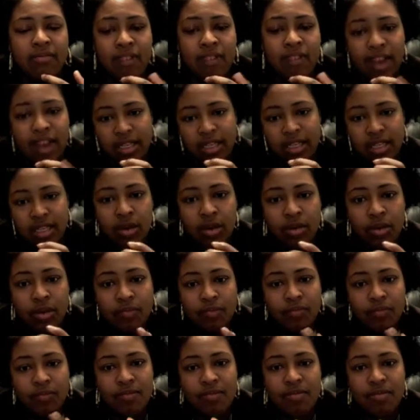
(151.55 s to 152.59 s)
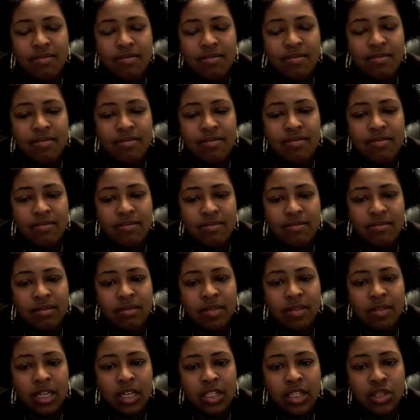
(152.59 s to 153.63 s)
So
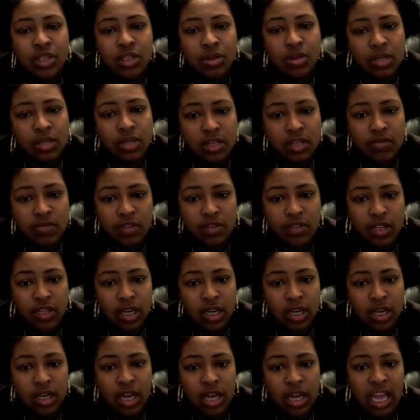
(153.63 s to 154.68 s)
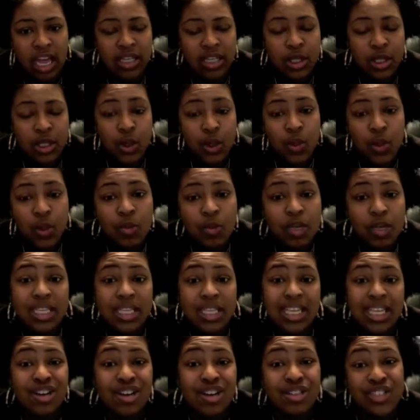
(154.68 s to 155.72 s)
the juicer is really good too because they
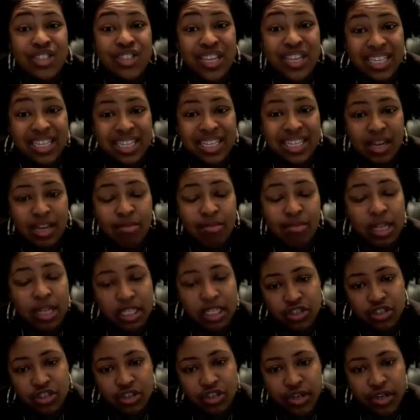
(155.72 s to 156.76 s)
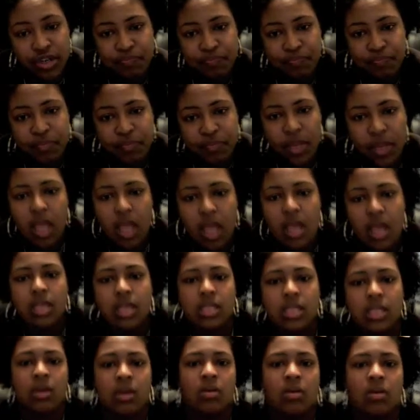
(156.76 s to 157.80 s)
go straight into your bloodstream.
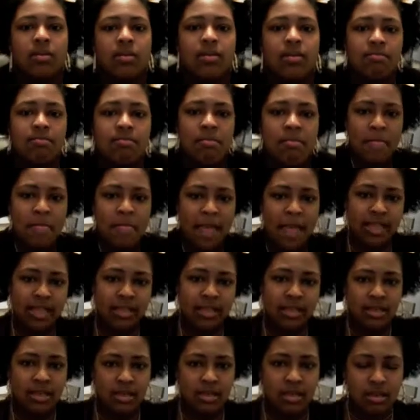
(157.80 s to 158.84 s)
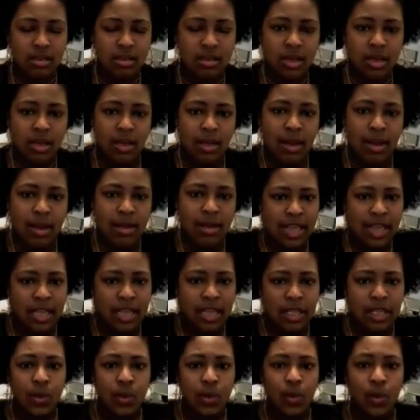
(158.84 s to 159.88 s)
So that's good about that
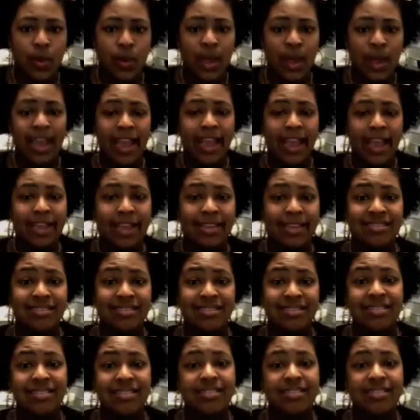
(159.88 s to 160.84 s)
too. And